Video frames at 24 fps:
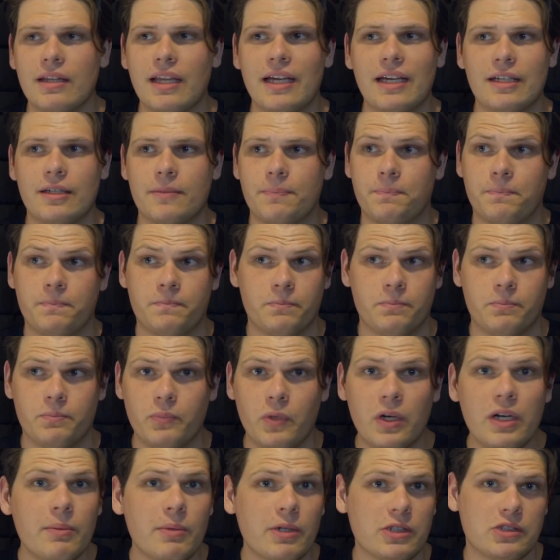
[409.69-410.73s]
Like,
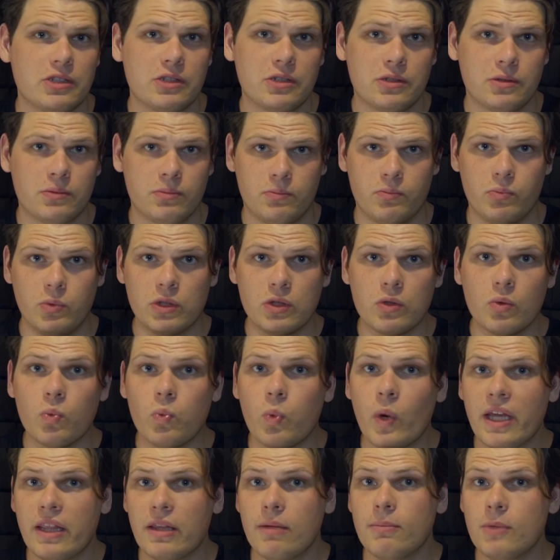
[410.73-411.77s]
pretty much with the
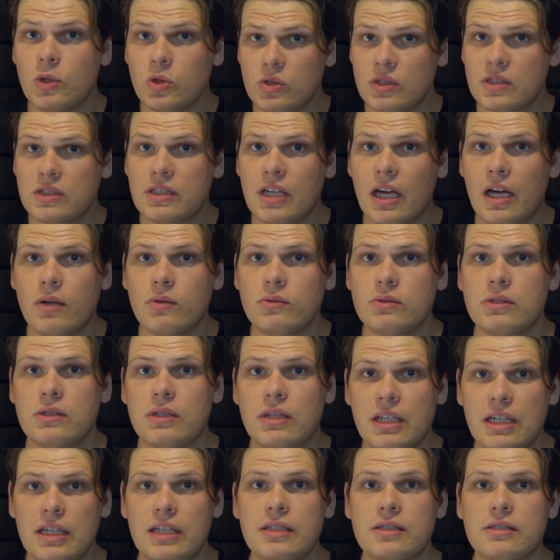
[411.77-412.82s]
way the music sounds,
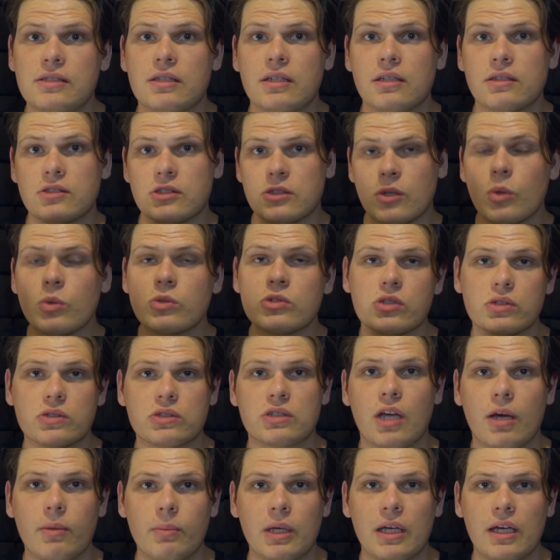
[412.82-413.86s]
these
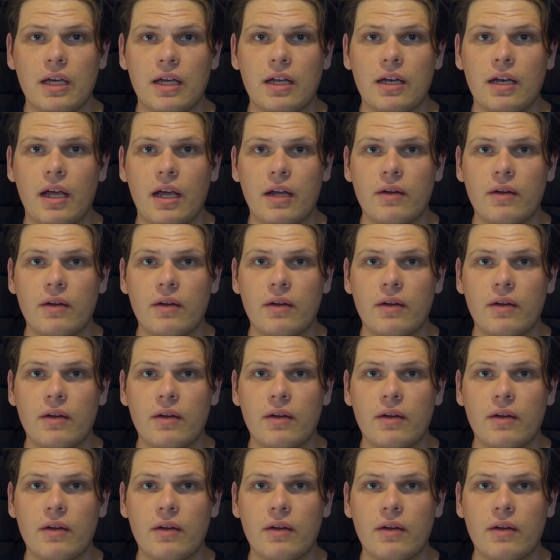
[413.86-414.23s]
soldiers coming in